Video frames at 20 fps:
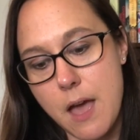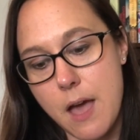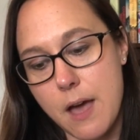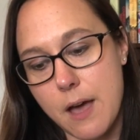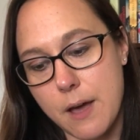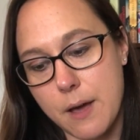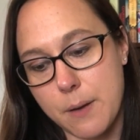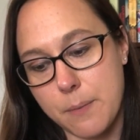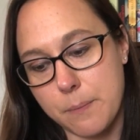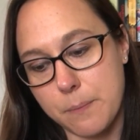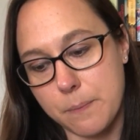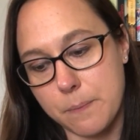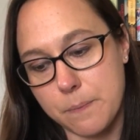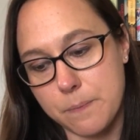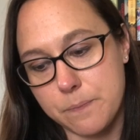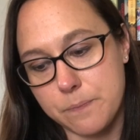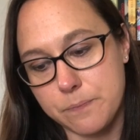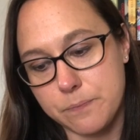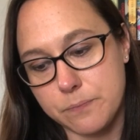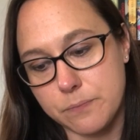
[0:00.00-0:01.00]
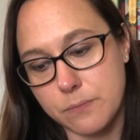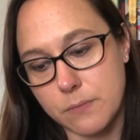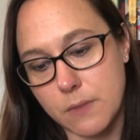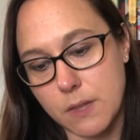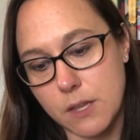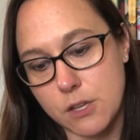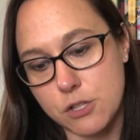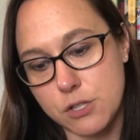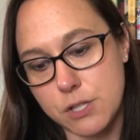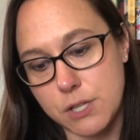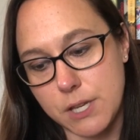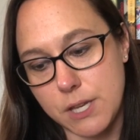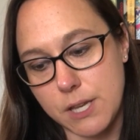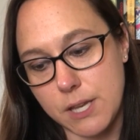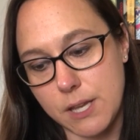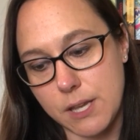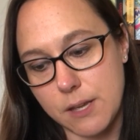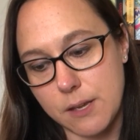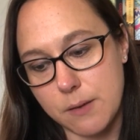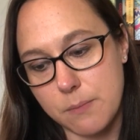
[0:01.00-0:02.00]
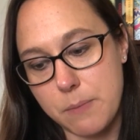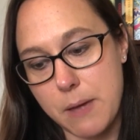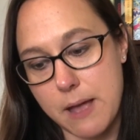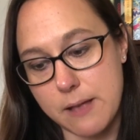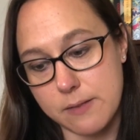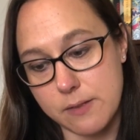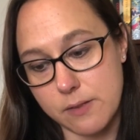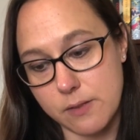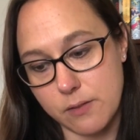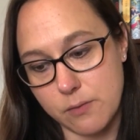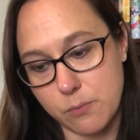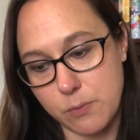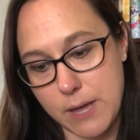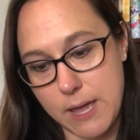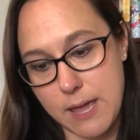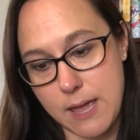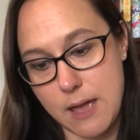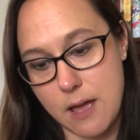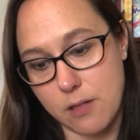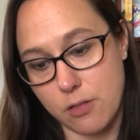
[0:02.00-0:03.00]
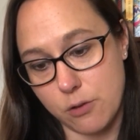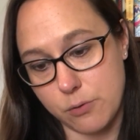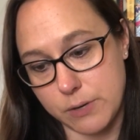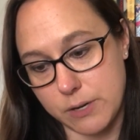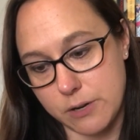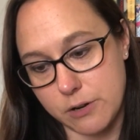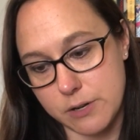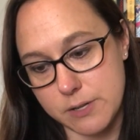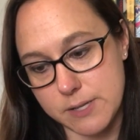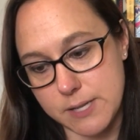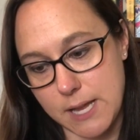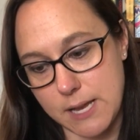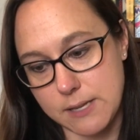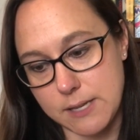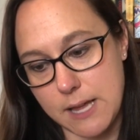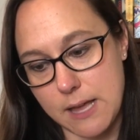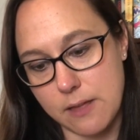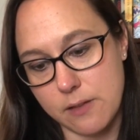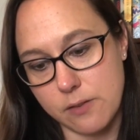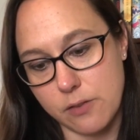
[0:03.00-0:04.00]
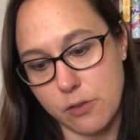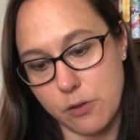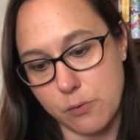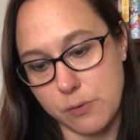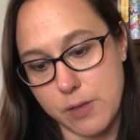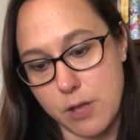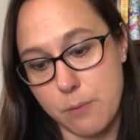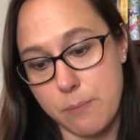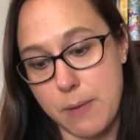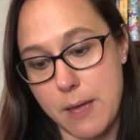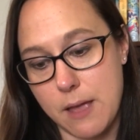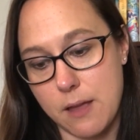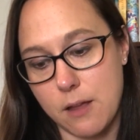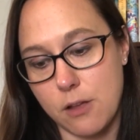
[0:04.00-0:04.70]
um, she passes away alone at her estate, Alice learns how,